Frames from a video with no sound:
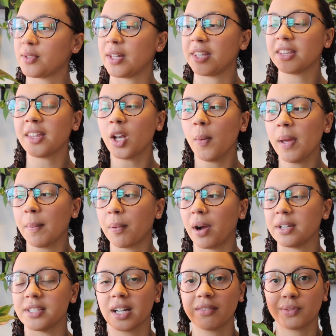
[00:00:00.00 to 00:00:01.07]
So I think that'll be a
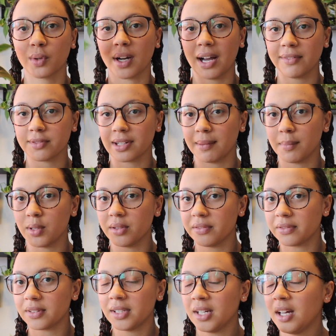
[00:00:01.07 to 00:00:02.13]
project for after I move.